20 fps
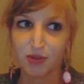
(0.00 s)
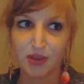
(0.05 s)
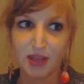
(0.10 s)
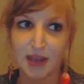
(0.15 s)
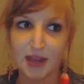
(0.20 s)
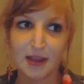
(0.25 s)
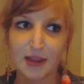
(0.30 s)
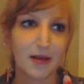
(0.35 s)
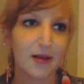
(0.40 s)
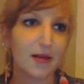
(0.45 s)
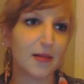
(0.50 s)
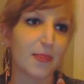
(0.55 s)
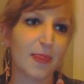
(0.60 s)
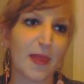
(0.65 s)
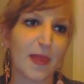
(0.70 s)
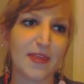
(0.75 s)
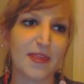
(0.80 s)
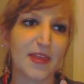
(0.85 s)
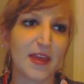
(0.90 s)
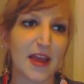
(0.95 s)
Like
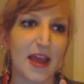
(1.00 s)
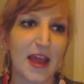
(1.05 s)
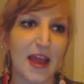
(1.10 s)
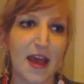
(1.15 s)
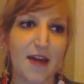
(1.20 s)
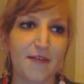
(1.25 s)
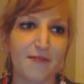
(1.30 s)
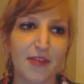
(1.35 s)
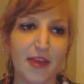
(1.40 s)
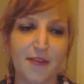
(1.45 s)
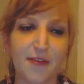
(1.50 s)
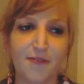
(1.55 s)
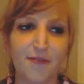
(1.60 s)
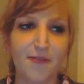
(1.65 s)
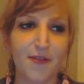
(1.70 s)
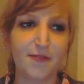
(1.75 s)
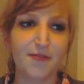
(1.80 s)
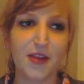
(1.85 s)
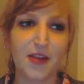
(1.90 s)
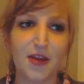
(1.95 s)
I think I have like
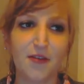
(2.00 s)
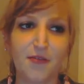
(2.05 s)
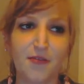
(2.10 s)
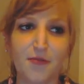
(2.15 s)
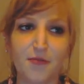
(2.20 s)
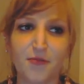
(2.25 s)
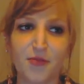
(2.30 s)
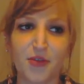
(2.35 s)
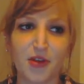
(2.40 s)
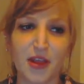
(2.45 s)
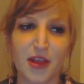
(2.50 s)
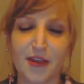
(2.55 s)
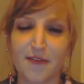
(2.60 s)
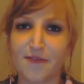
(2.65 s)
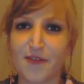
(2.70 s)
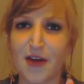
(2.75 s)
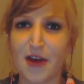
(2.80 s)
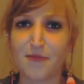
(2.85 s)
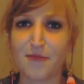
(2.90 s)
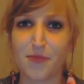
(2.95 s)
50 of them for
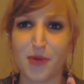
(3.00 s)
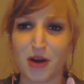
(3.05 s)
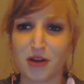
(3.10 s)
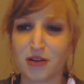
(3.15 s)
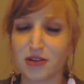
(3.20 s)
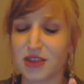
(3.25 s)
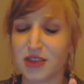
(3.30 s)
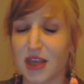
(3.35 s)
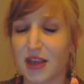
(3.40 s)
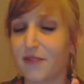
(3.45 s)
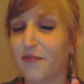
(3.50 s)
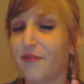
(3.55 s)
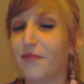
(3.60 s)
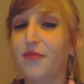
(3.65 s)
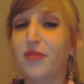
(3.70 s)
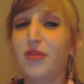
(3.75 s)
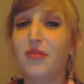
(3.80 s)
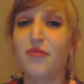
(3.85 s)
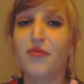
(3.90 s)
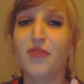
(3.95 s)
like $5, like
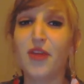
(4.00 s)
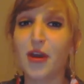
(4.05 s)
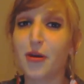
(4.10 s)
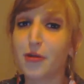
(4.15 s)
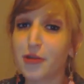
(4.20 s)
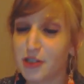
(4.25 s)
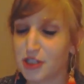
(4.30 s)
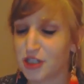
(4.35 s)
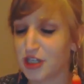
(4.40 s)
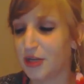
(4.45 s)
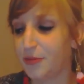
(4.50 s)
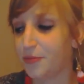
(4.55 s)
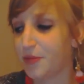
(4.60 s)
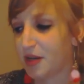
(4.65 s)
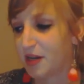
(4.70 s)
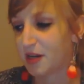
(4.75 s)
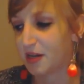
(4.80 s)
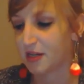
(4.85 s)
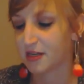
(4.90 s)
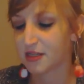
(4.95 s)
very cheap
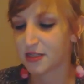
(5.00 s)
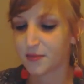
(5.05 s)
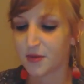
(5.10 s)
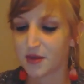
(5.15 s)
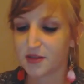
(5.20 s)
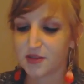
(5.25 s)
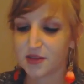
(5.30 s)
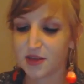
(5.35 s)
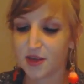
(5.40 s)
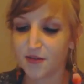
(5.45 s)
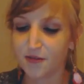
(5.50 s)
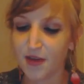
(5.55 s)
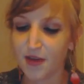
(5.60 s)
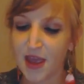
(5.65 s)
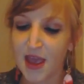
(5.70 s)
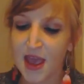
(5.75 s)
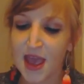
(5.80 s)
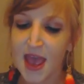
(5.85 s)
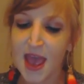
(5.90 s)
and inexpensive.